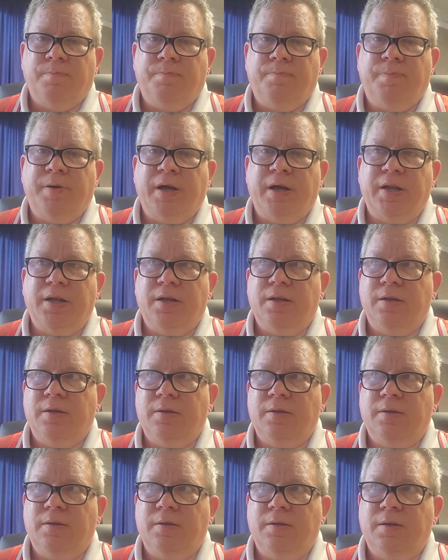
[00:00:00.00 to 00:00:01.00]
But
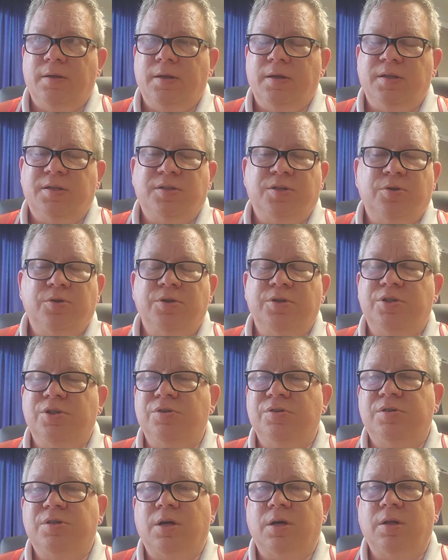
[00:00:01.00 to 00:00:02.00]
as soon as
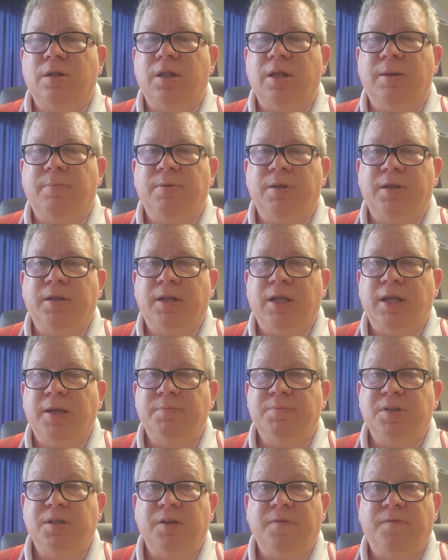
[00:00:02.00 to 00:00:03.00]
you start labeling
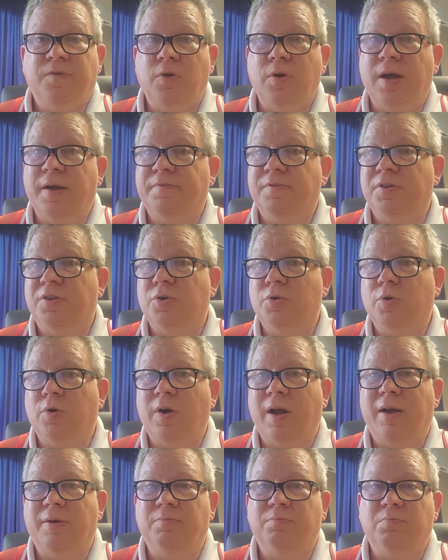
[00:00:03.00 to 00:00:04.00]
names, if you have to throw
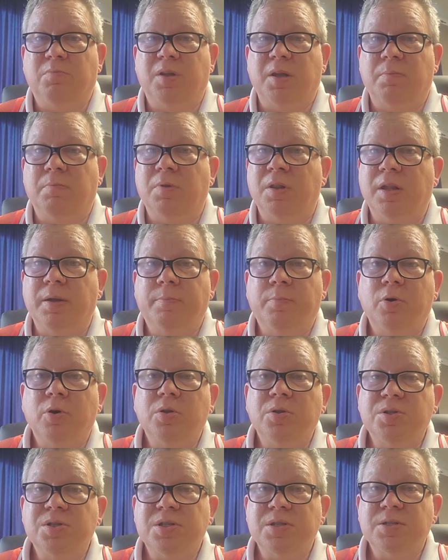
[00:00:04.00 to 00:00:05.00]
out them
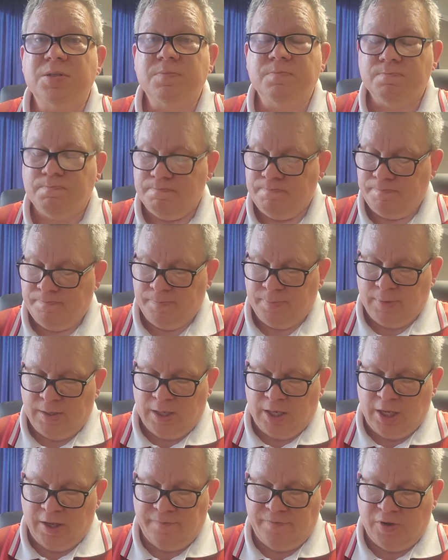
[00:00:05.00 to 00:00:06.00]
liberals,
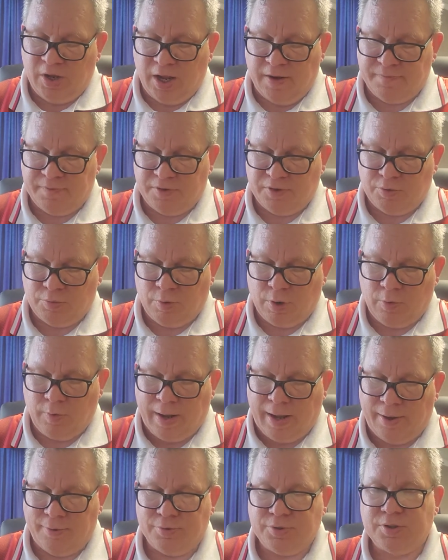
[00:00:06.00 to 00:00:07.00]
if you have to throw
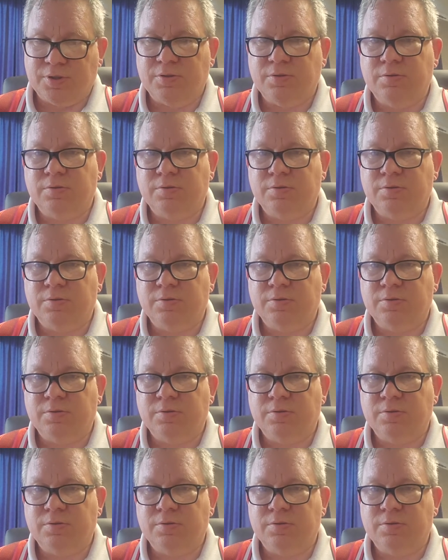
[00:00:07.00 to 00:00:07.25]
out